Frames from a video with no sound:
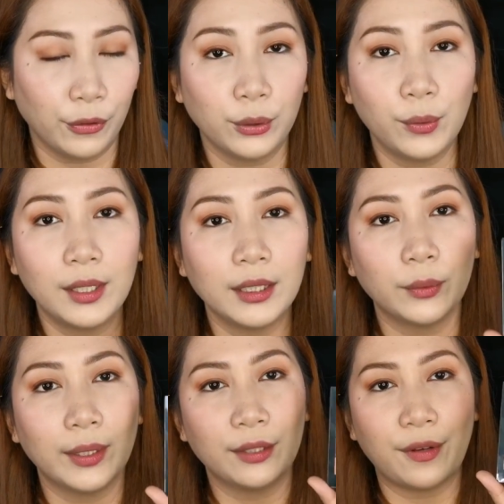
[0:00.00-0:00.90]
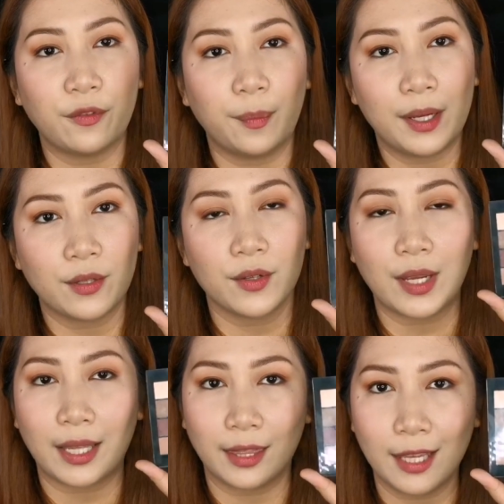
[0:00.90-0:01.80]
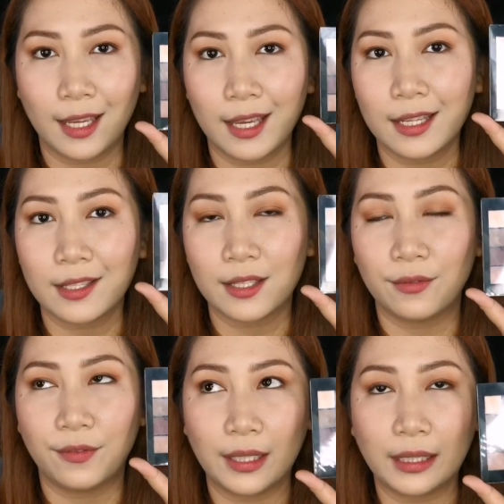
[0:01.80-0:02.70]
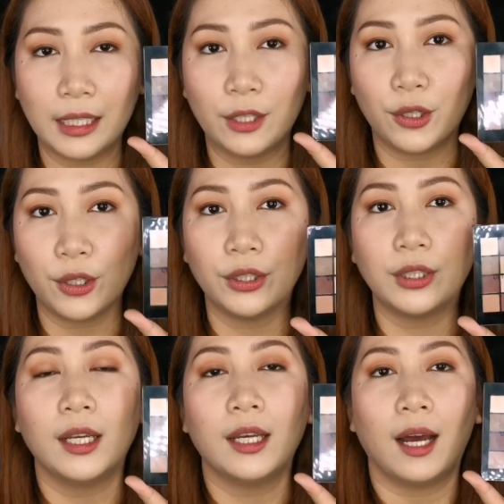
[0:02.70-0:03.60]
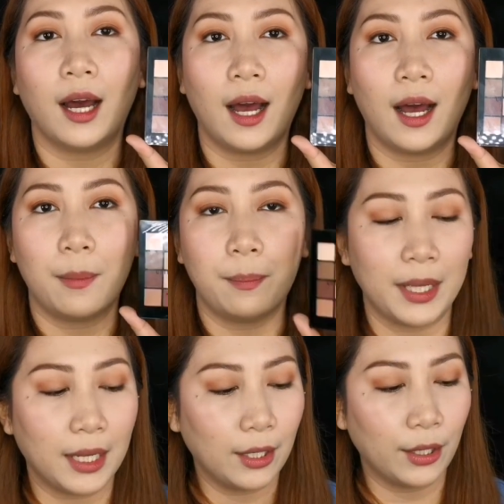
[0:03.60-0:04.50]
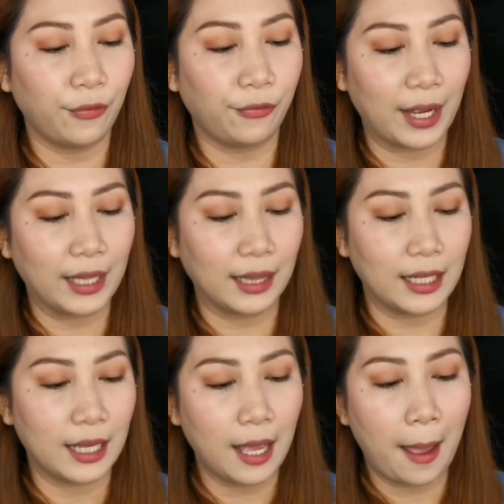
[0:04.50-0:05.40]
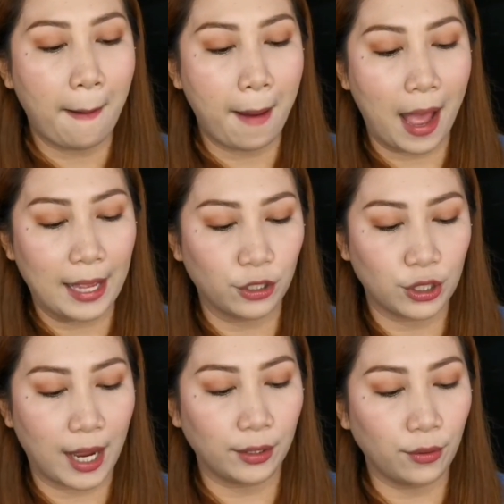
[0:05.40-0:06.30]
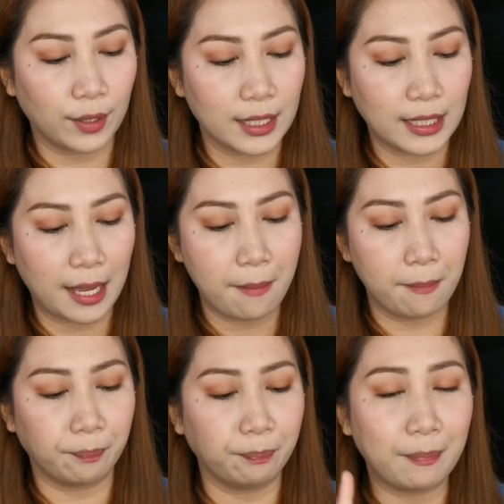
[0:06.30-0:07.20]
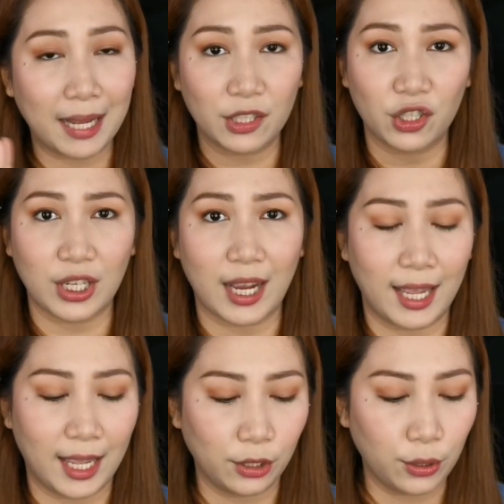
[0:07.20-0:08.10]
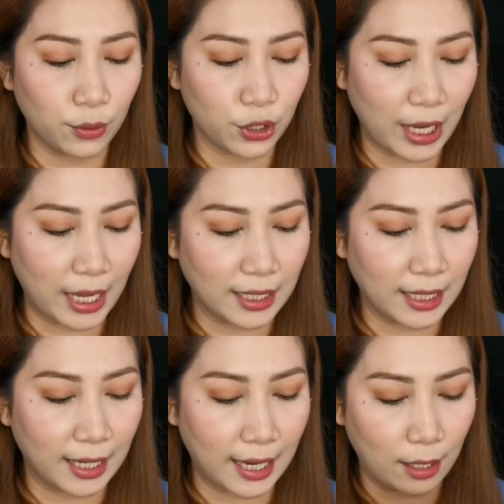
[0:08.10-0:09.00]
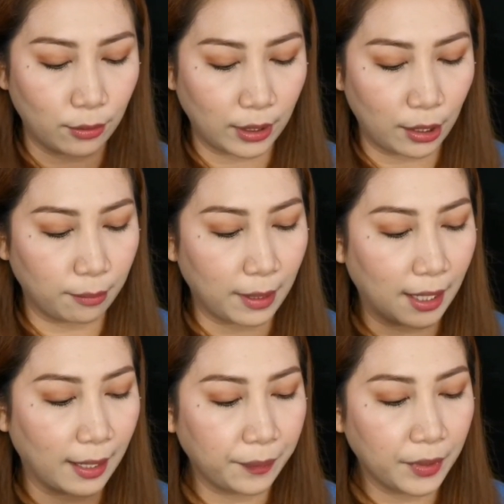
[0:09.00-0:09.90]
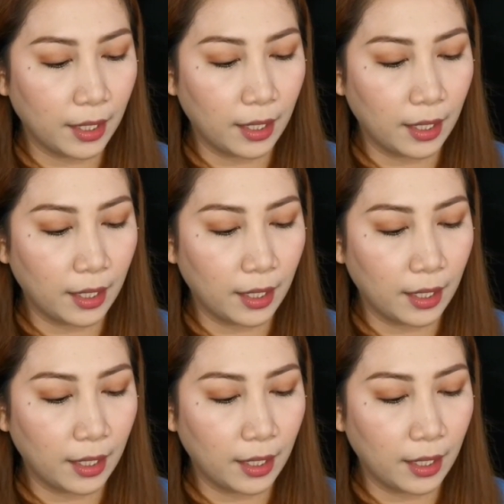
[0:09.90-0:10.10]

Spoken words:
For 225 pesos, I think it's a very good beginner-friendly eyeshadow kasi matte siya. And yung shade niya, lalo na yung mga